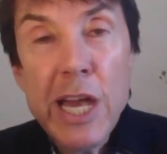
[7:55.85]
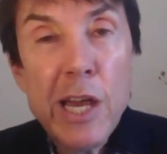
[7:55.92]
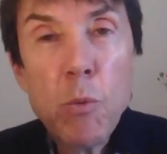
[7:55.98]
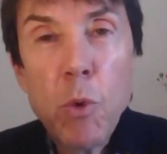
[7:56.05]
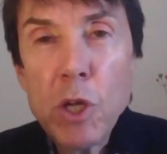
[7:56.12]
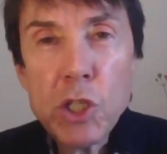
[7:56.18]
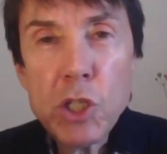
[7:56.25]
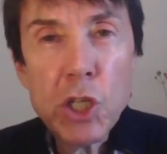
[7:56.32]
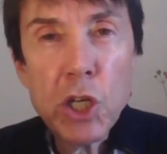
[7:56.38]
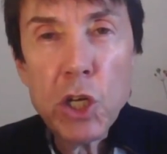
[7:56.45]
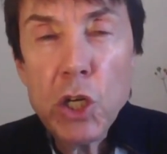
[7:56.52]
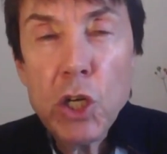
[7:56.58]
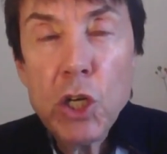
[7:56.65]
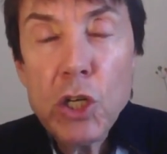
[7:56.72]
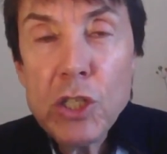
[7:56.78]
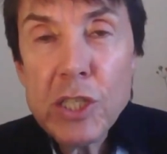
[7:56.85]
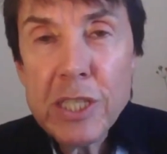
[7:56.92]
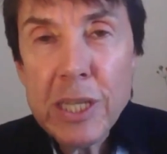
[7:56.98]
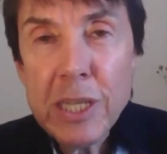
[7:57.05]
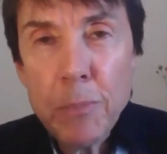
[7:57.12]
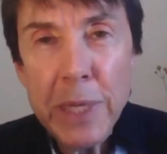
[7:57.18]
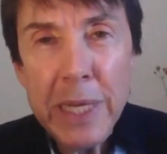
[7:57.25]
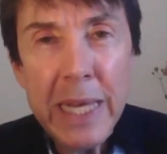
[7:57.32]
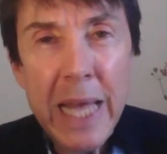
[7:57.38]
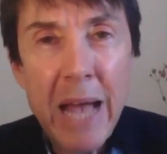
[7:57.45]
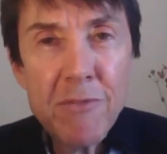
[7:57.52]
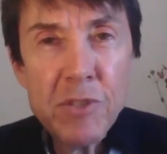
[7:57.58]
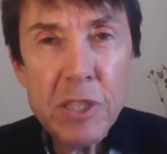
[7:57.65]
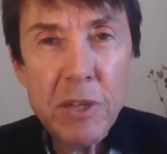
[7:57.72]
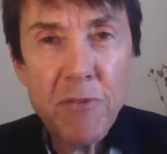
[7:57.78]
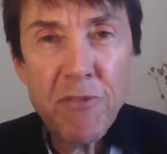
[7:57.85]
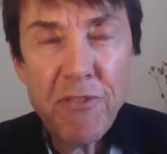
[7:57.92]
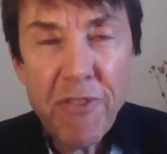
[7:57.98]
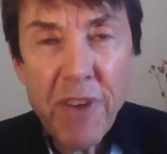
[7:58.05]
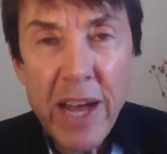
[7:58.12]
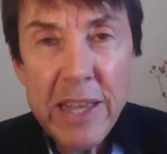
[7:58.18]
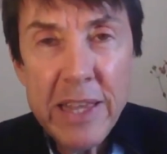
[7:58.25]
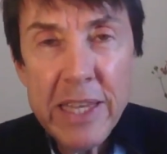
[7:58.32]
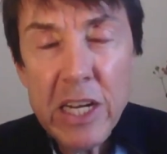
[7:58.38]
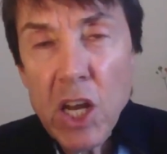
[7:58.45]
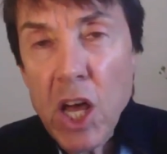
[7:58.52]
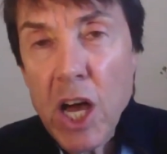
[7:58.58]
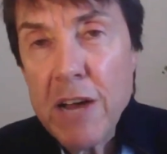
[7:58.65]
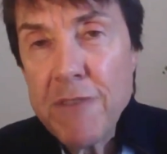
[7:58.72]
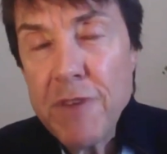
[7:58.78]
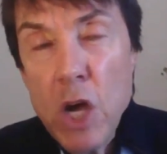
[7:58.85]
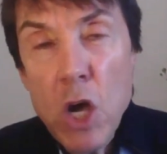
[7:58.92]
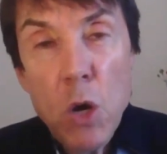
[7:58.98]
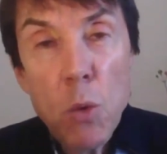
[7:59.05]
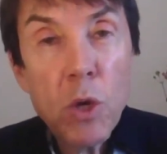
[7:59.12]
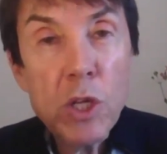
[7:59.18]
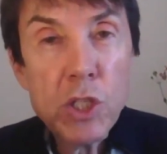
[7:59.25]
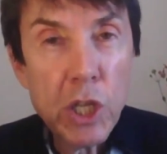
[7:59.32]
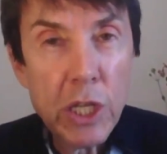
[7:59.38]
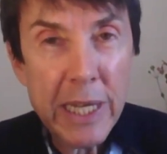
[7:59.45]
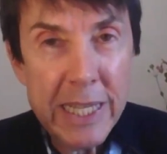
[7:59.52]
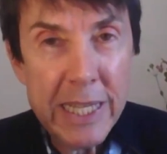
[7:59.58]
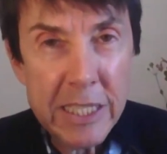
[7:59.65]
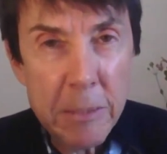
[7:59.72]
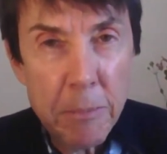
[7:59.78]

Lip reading: it wants to learn something, have some faith in life, wants to get